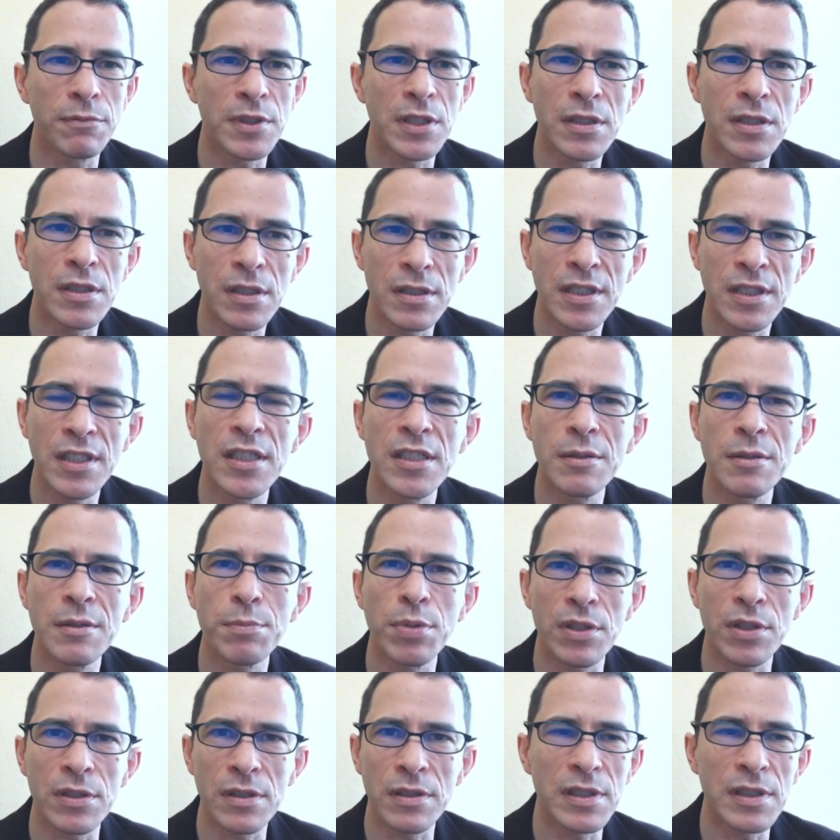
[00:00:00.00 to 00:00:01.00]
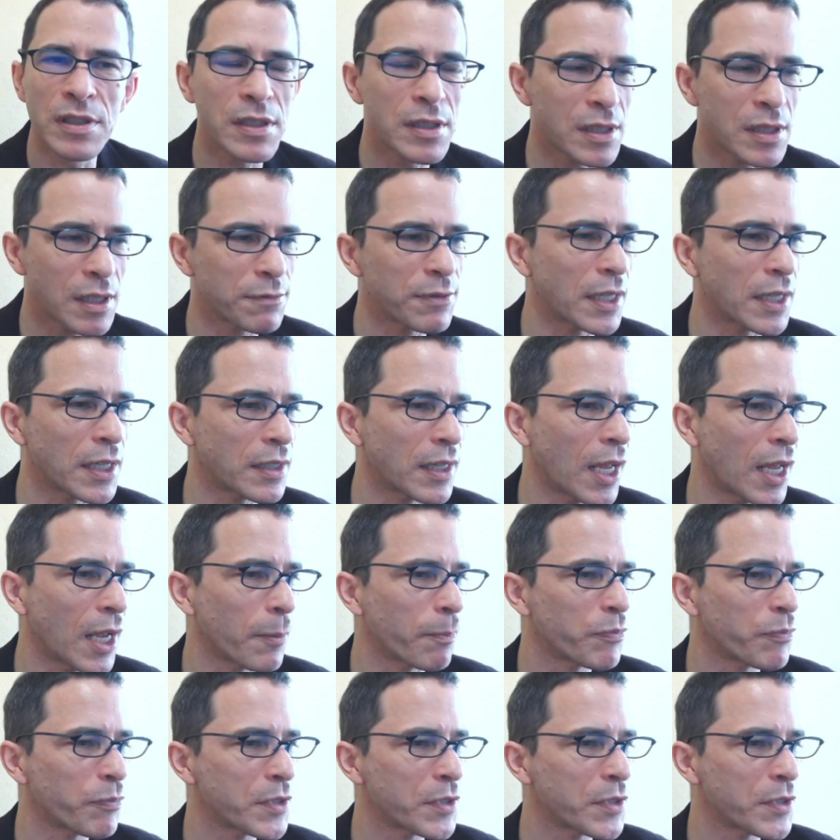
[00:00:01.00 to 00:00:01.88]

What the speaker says: the deceased person and stuff like that.